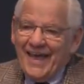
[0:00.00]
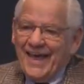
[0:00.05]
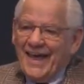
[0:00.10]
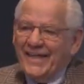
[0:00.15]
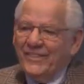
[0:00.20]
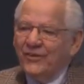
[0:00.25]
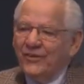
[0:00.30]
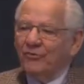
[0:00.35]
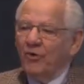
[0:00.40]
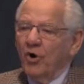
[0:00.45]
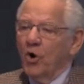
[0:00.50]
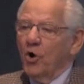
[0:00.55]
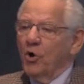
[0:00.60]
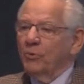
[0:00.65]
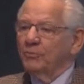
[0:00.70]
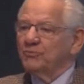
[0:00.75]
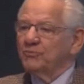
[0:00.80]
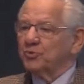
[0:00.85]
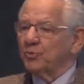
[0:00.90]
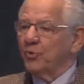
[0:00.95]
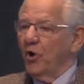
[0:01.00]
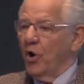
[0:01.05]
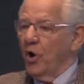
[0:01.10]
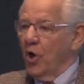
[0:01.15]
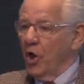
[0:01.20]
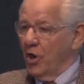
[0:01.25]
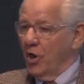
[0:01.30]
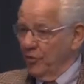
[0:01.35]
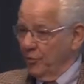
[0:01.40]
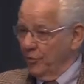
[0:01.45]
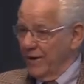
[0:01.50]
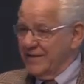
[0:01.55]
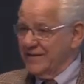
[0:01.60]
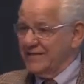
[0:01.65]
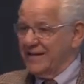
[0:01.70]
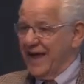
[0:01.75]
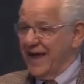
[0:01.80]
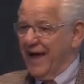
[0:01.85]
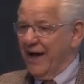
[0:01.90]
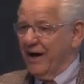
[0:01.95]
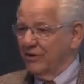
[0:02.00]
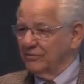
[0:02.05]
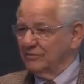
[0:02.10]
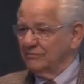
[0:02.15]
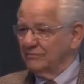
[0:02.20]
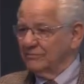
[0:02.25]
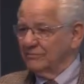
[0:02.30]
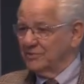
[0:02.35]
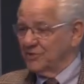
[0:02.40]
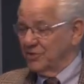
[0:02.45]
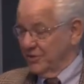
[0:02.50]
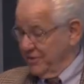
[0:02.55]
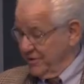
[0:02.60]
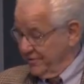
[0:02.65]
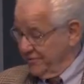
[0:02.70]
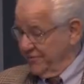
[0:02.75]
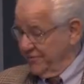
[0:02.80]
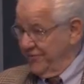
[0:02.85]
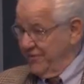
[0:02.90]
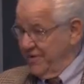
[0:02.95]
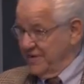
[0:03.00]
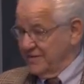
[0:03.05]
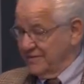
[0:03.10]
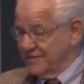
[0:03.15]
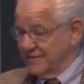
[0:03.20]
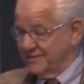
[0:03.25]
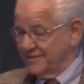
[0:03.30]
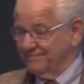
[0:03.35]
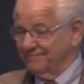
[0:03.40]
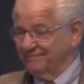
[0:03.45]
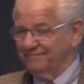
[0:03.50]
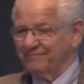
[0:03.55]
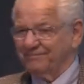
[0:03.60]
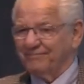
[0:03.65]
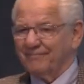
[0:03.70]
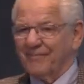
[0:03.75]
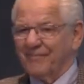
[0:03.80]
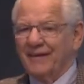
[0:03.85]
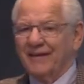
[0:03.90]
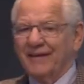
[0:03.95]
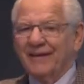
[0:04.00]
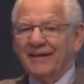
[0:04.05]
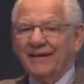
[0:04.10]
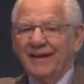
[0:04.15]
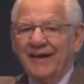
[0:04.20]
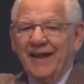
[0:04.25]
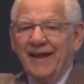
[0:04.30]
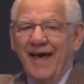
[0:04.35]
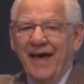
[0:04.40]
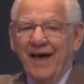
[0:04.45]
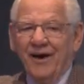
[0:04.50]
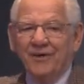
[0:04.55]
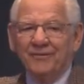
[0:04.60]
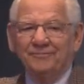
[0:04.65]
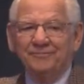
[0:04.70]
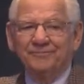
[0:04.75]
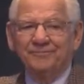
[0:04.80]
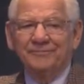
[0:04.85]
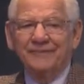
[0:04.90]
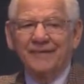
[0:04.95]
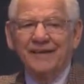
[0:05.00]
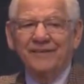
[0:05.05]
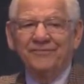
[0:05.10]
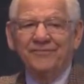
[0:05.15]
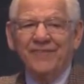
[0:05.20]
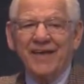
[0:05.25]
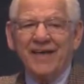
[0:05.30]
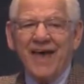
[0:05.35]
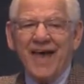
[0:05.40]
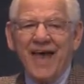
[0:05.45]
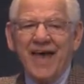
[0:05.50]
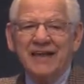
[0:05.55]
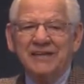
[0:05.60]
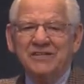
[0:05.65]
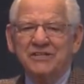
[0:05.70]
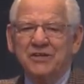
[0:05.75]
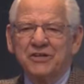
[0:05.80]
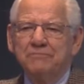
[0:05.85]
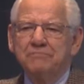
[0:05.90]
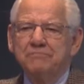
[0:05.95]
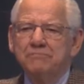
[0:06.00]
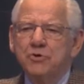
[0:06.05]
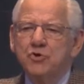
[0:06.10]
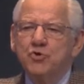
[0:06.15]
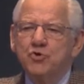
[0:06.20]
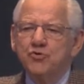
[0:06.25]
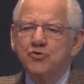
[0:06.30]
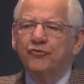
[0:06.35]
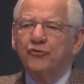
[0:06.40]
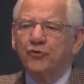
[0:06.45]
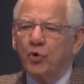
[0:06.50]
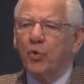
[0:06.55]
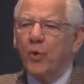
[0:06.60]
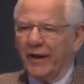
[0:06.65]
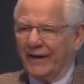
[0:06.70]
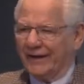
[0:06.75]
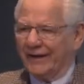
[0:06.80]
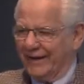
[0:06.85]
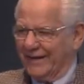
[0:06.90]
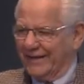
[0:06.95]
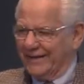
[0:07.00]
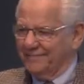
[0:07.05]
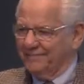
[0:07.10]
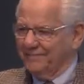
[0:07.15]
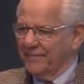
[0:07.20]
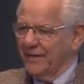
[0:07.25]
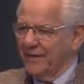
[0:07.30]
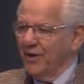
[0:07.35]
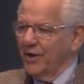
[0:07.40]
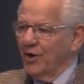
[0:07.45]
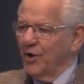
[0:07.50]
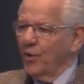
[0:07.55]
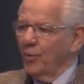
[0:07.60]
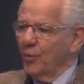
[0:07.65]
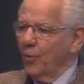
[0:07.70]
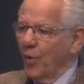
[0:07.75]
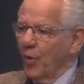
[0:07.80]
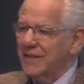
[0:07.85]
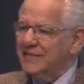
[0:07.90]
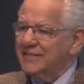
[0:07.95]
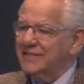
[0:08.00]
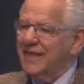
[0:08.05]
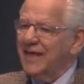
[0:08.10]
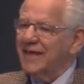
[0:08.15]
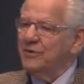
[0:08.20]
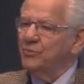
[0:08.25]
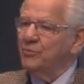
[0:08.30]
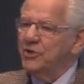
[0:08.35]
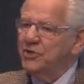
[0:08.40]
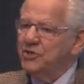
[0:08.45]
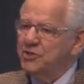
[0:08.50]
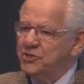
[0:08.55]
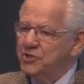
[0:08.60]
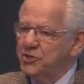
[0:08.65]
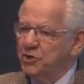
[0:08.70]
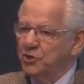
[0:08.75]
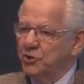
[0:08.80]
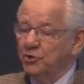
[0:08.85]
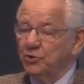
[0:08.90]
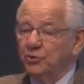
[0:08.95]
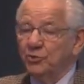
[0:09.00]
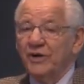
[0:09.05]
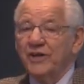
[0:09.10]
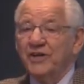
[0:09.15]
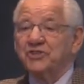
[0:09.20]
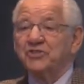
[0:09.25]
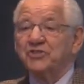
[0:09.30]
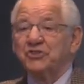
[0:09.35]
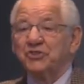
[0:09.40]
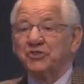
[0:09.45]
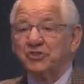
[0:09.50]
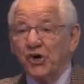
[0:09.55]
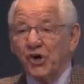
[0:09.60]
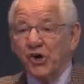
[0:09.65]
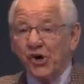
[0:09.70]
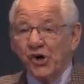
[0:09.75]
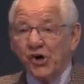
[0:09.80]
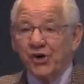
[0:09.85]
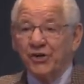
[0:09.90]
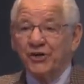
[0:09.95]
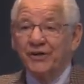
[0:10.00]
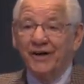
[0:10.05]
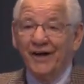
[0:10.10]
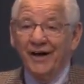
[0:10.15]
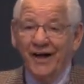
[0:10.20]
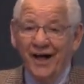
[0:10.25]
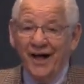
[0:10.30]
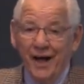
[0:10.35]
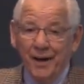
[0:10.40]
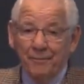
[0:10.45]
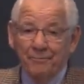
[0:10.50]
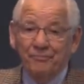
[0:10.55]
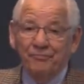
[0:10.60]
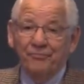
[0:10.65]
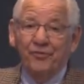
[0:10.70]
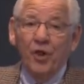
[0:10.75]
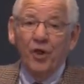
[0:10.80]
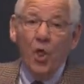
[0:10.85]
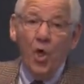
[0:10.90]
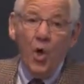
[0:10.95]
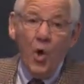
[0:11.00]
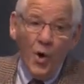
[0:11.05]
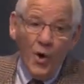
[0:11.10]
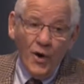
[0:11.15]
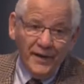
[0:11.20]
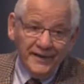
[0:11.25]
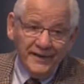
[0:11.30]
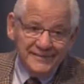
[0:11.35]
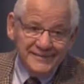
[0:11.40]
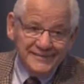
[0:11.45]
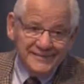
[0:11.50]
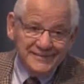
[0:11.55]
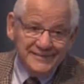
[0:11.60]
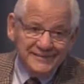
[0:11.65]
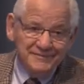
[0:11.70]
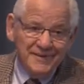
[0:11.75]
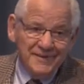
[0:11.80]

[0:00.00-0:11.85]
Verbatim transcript: and the robes were all the way down to their feet. Now, if they had to move quickly, what they would do is gird up the loins.